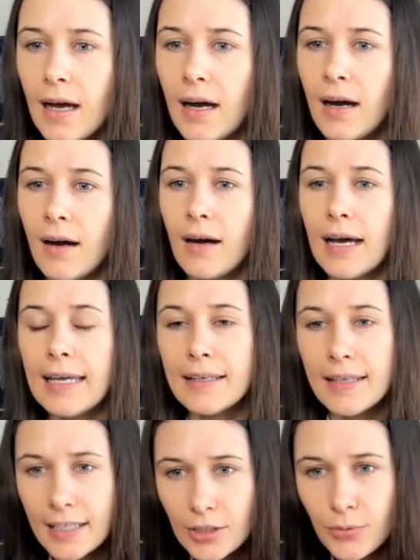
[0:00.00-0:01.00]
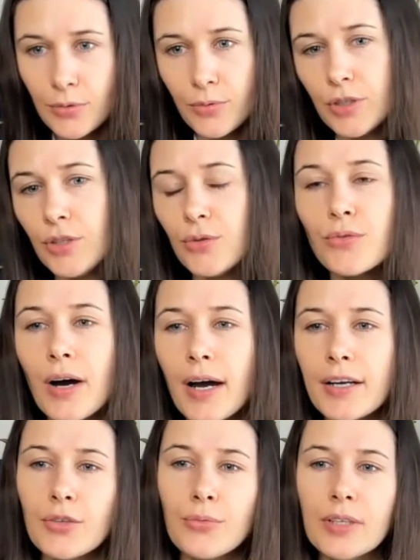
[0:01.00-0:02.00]
Uh, and next, what we need to
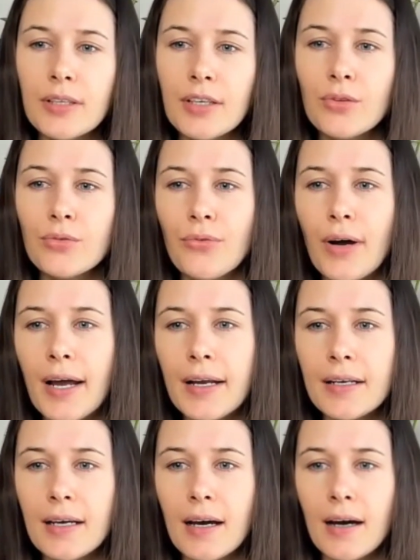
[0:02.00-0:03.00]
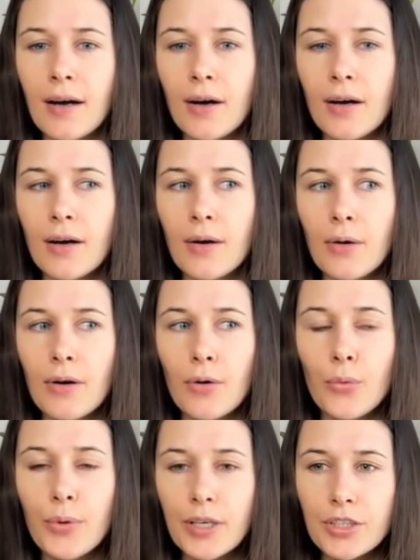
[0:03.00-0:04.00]
find, we need to find uh,
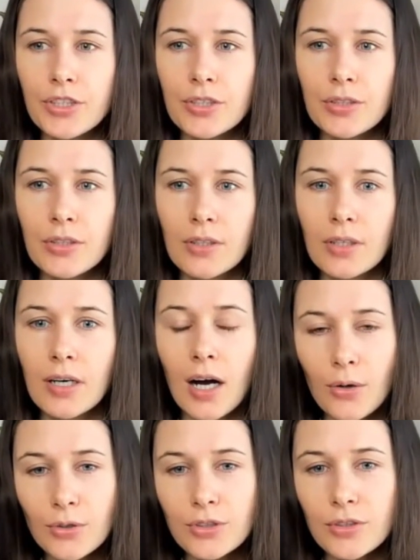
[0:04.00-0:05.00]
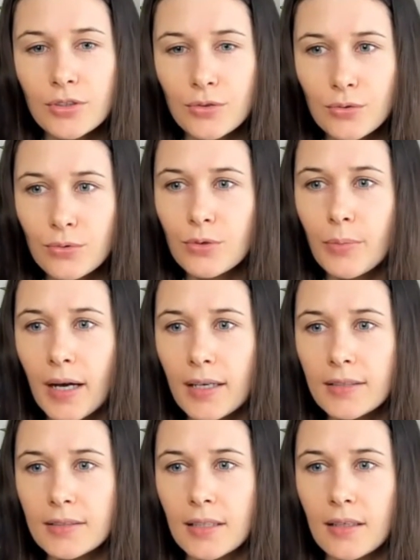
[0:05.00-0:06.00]
which house is ruled
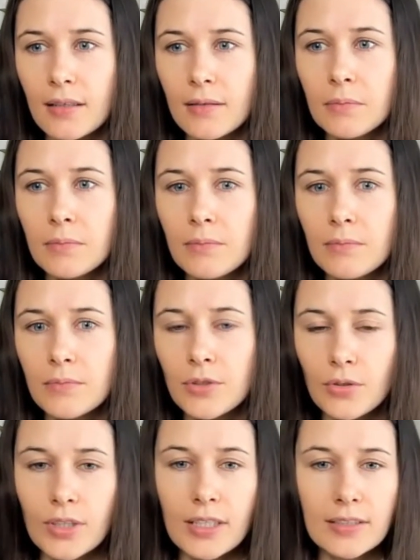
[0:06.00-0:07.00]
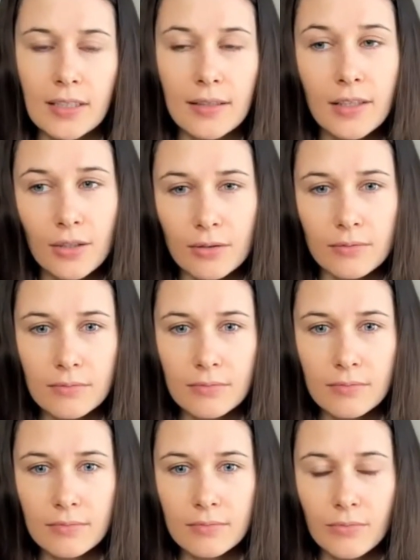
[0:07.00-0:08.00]
by the zodiac sign Leo,
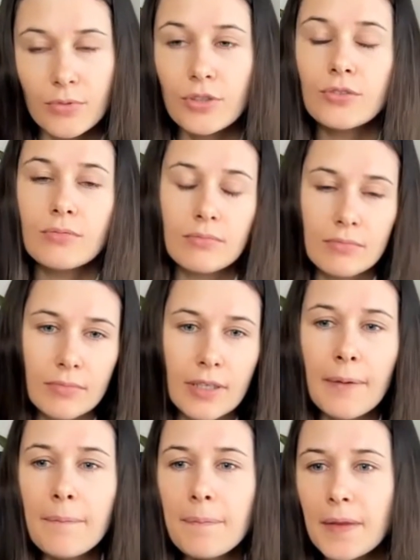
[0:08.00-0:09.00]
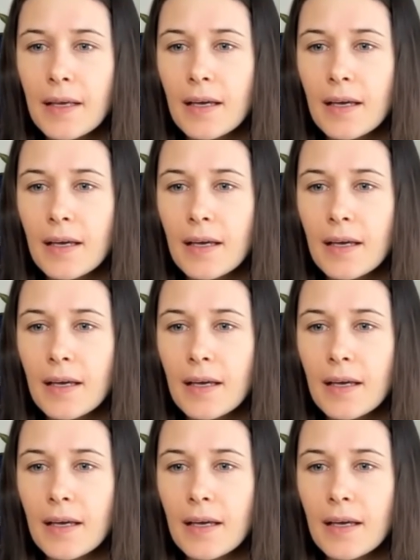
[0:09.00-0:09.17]
which, yeah.